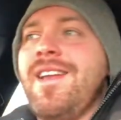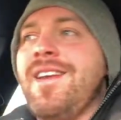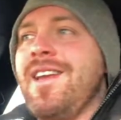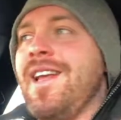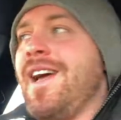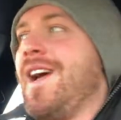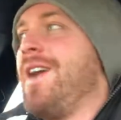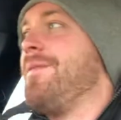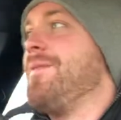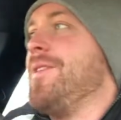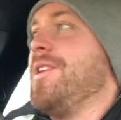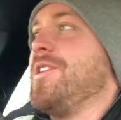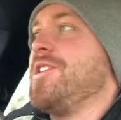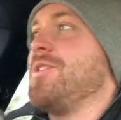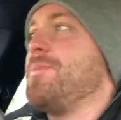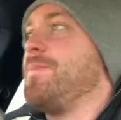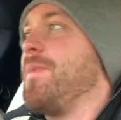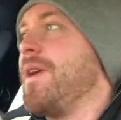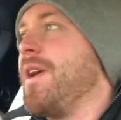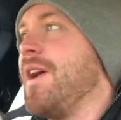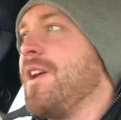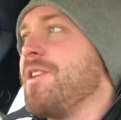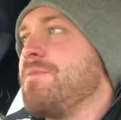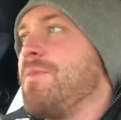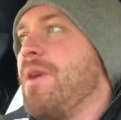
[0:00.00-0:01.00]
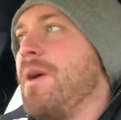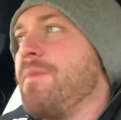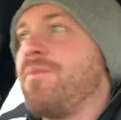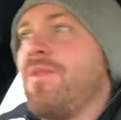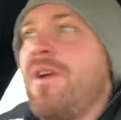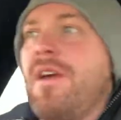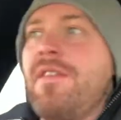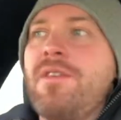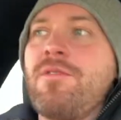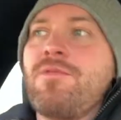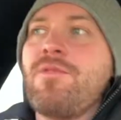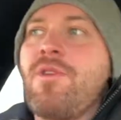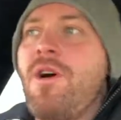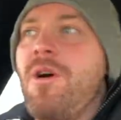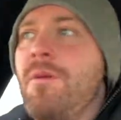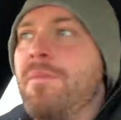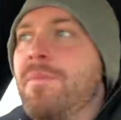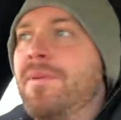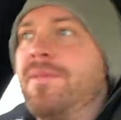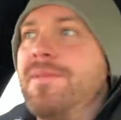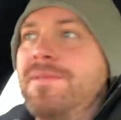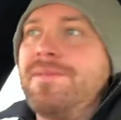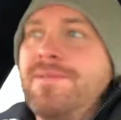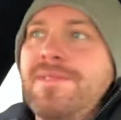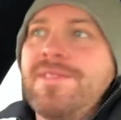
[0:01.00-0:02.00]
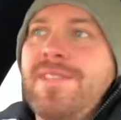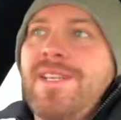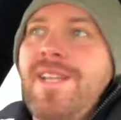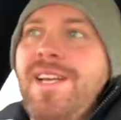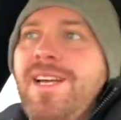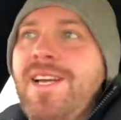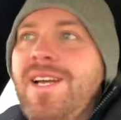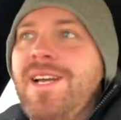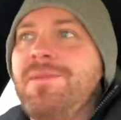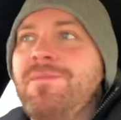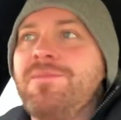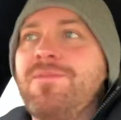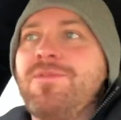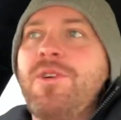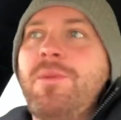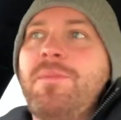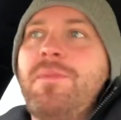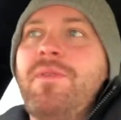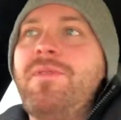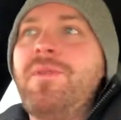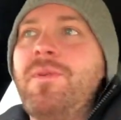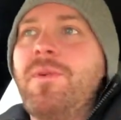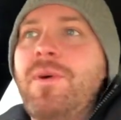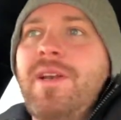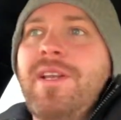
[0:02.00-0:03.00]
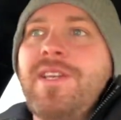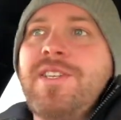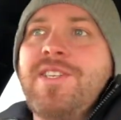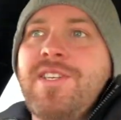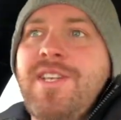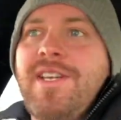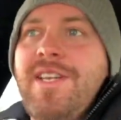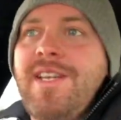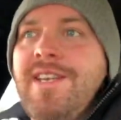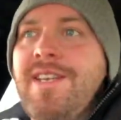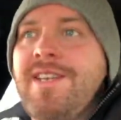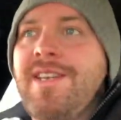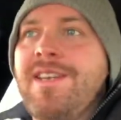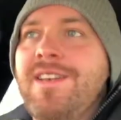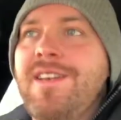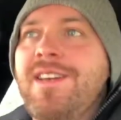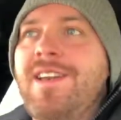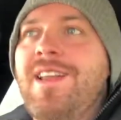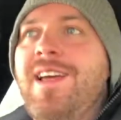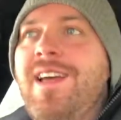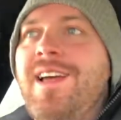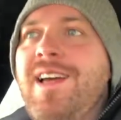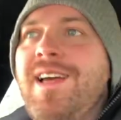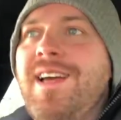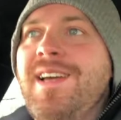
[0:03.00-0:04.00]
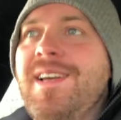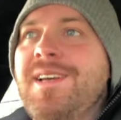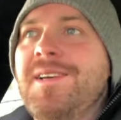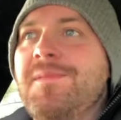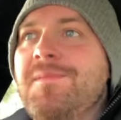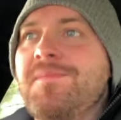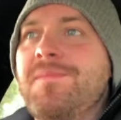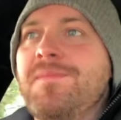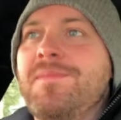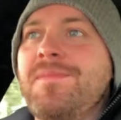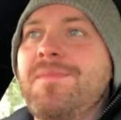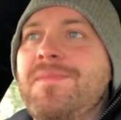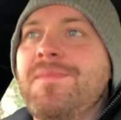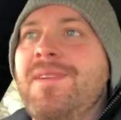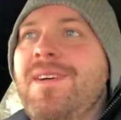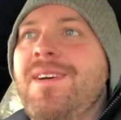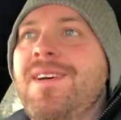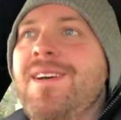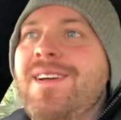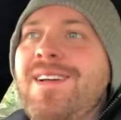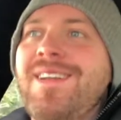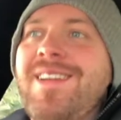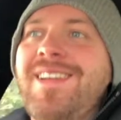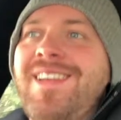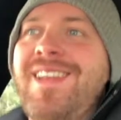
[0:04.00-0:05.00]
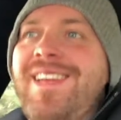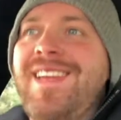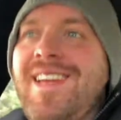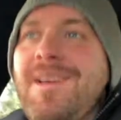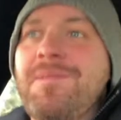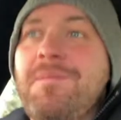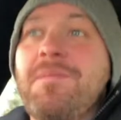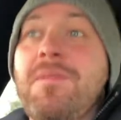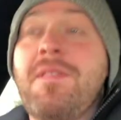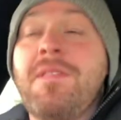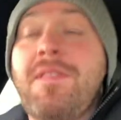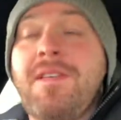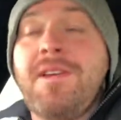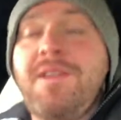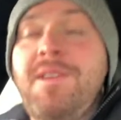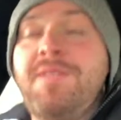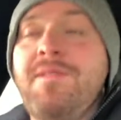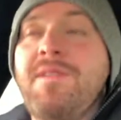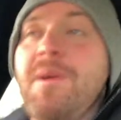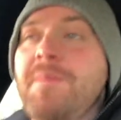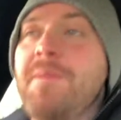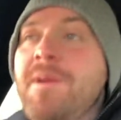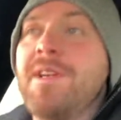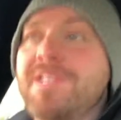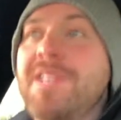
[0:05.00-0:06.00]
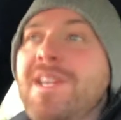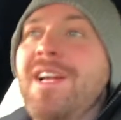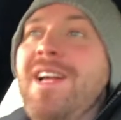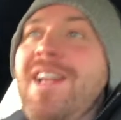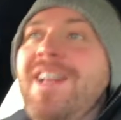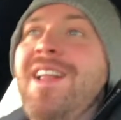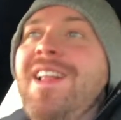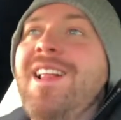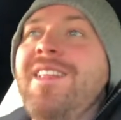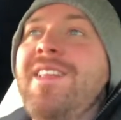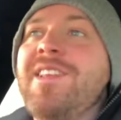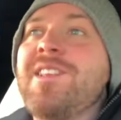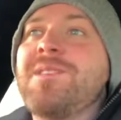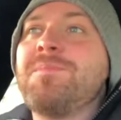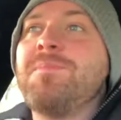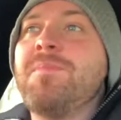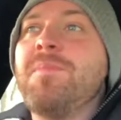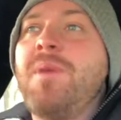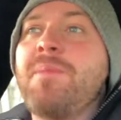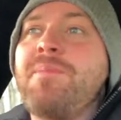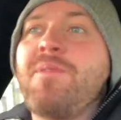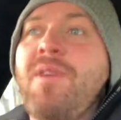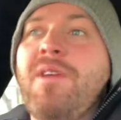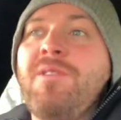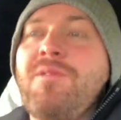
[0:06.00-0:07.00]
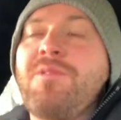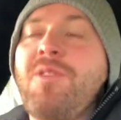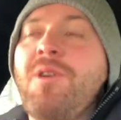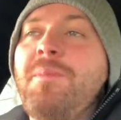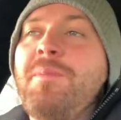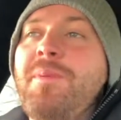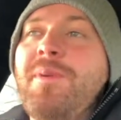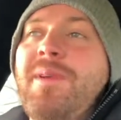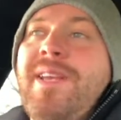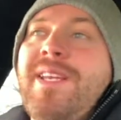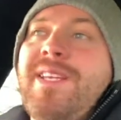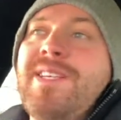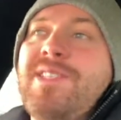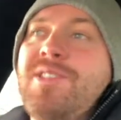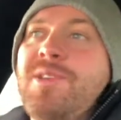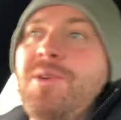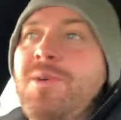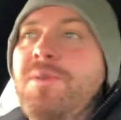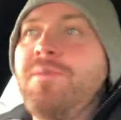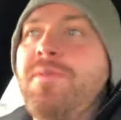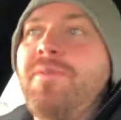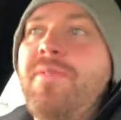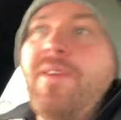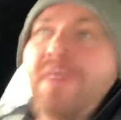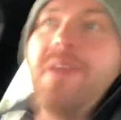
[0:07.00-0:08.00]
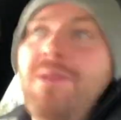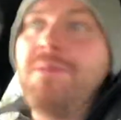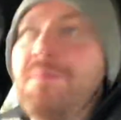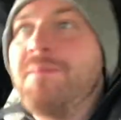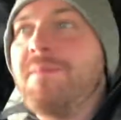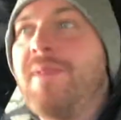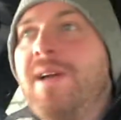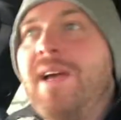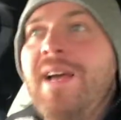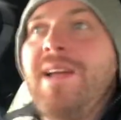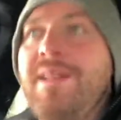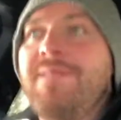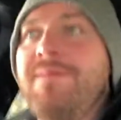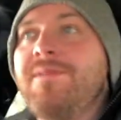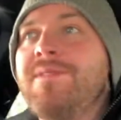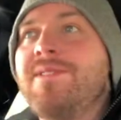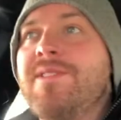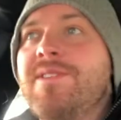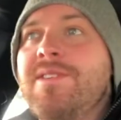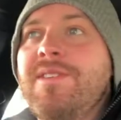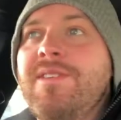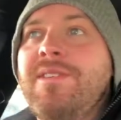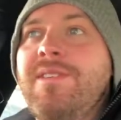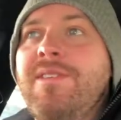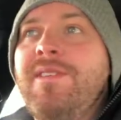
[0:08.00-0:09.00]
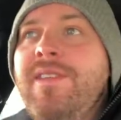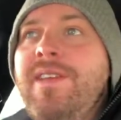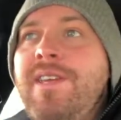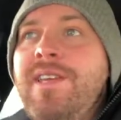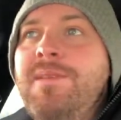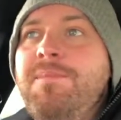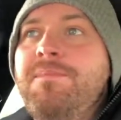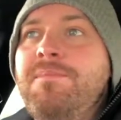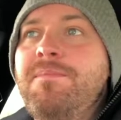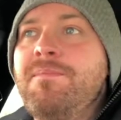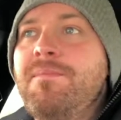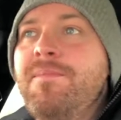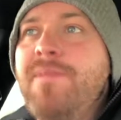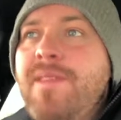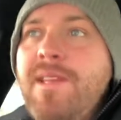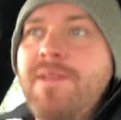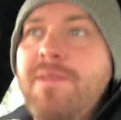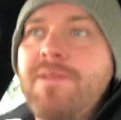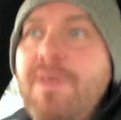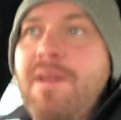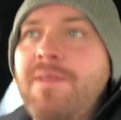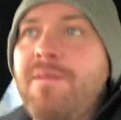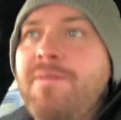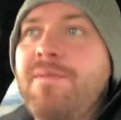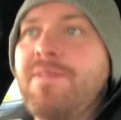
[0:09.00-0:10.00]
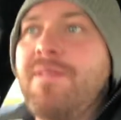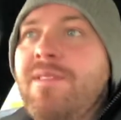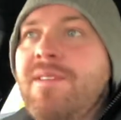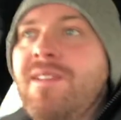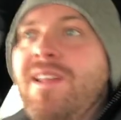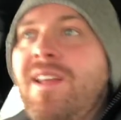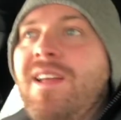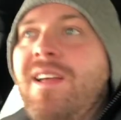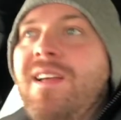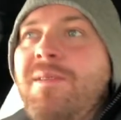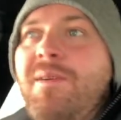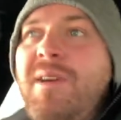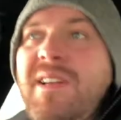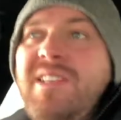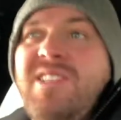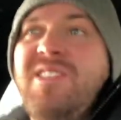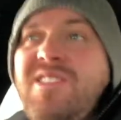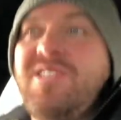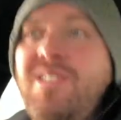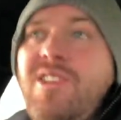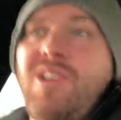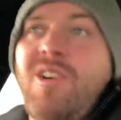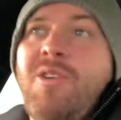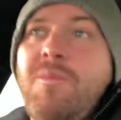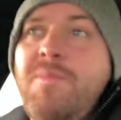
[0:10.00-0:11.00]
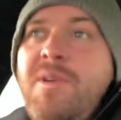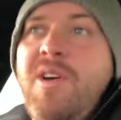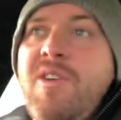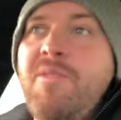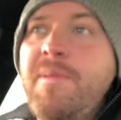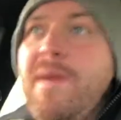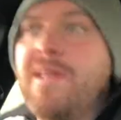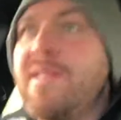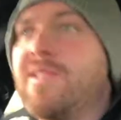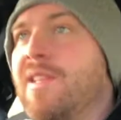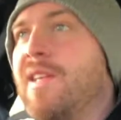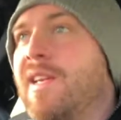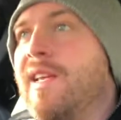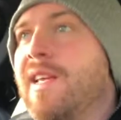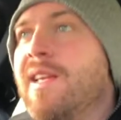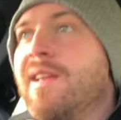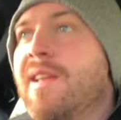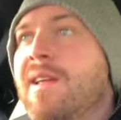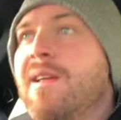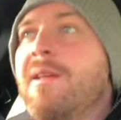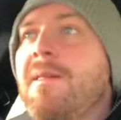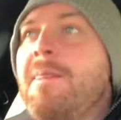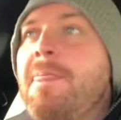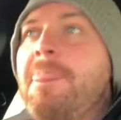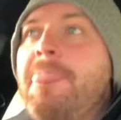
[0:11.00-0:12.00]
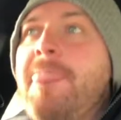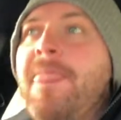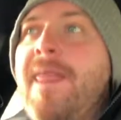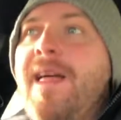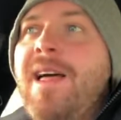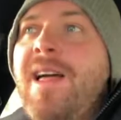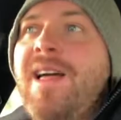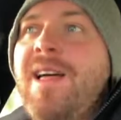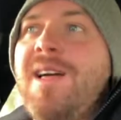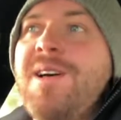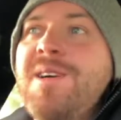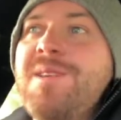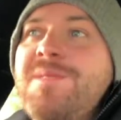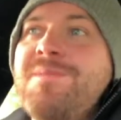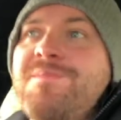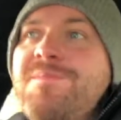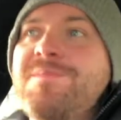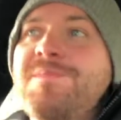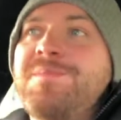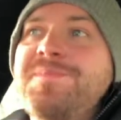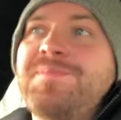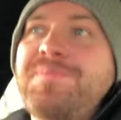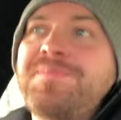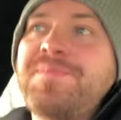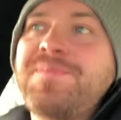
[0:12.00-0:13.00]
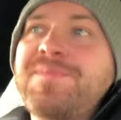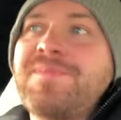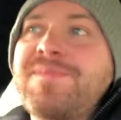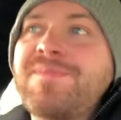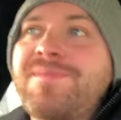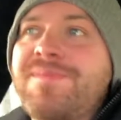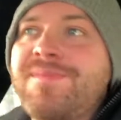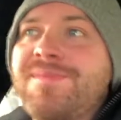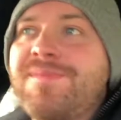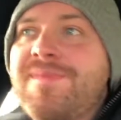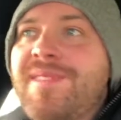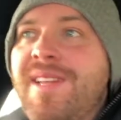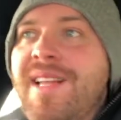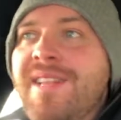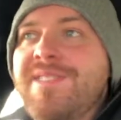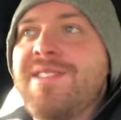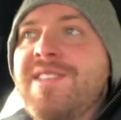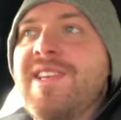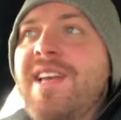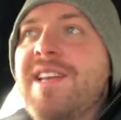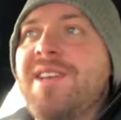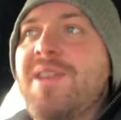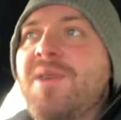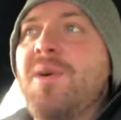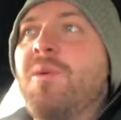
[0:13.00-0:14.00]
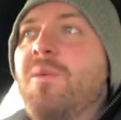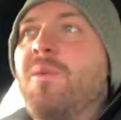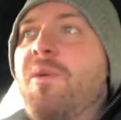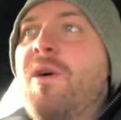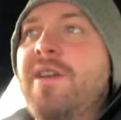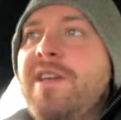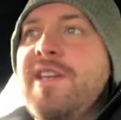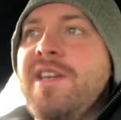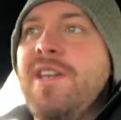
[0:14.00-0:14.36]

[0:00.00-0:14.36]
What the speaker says: Now, this is because my brother Rob, if you are listening, thank you very much. My brother Rob is doing film, and he near enough, well, he just told me off basically, and said, "What you